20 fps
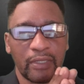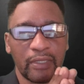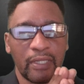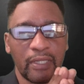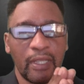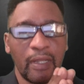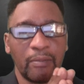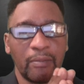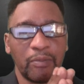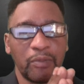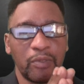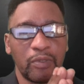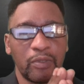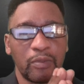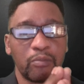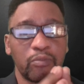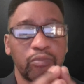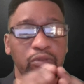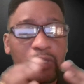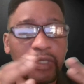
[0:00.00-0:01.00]
It helps you
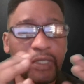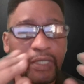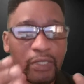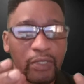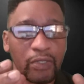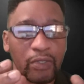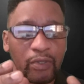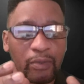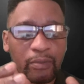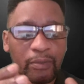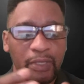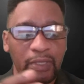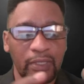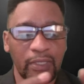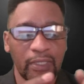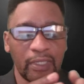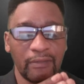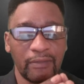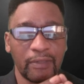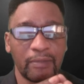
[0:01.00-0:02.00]
to predetermine
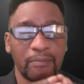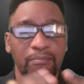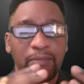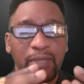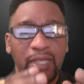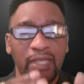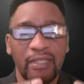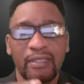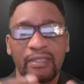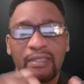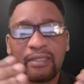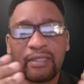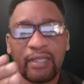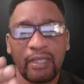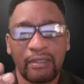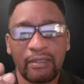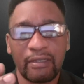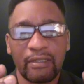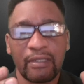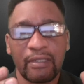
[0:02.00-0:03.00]
if it makes
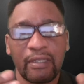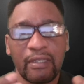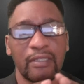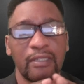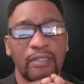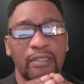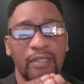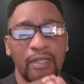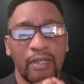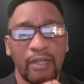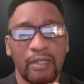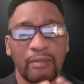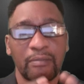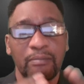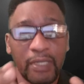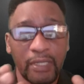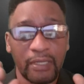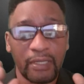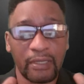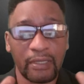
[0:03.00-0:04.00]
sense to start
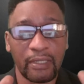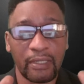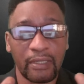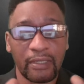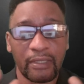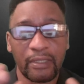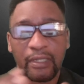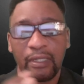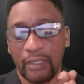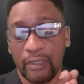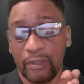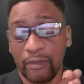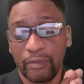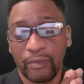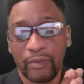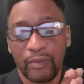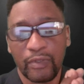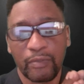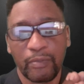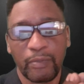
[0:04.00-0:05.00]
business in the
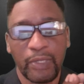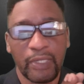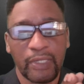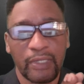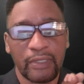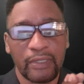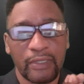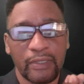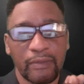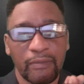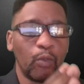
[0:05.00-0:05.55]
first place.